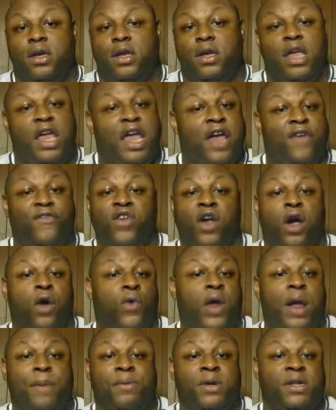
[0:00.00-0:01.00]
If your
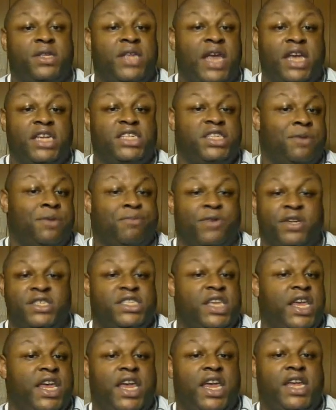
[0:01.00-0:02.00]
reputation
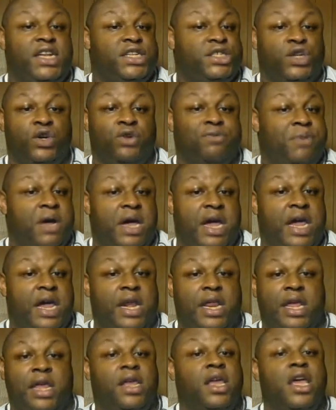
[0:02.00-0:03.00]
precedes you,
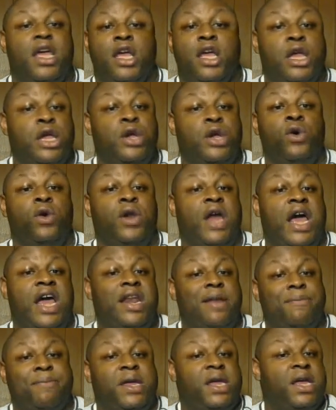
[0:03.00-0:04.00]
buddy, you like
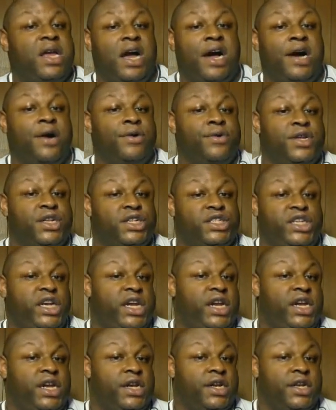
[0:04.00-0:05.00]
to be called the
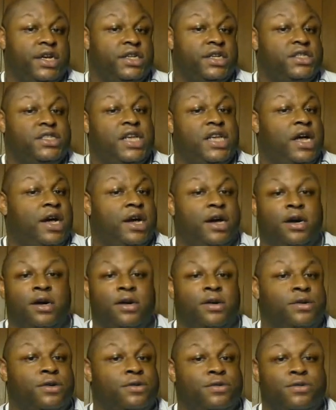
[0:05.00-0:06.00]
cheater.
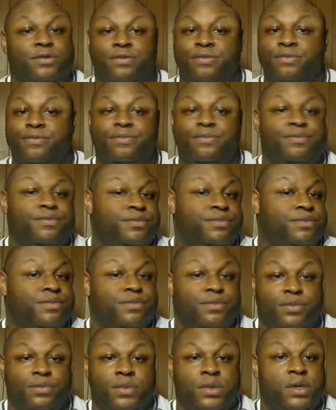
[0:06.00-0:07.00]
So,
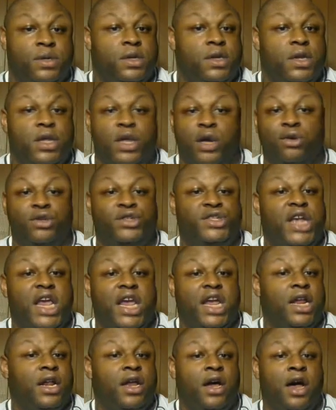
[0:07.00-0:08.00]
you
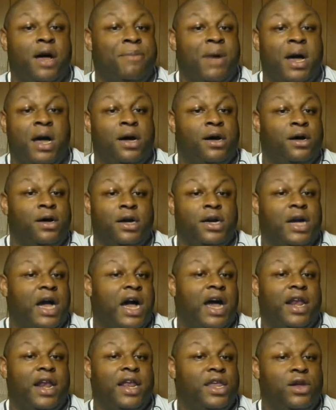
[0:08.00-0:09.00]
checking her about her
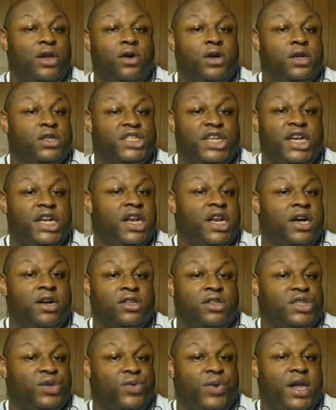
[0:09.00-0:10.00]
calling you a cheater
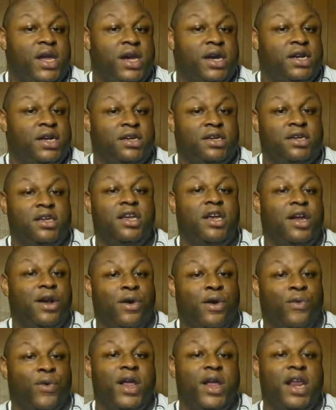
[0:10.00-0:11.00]
on Twitter.
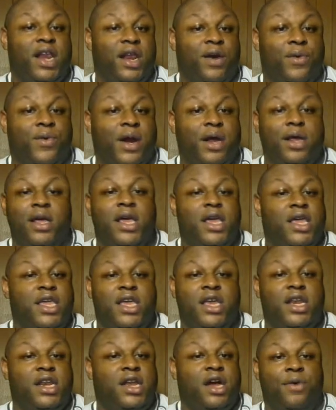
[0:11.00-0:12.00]
Really?
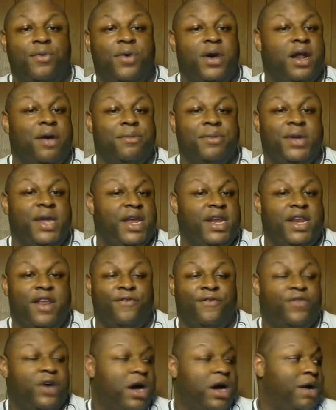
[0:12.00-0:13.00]
You know what? I'm getting
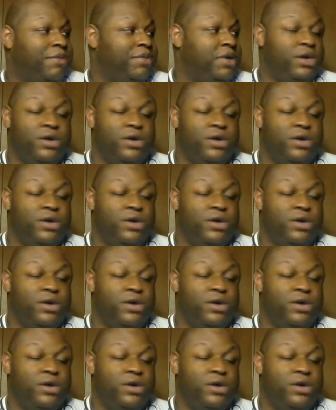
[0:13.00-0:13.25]
involved.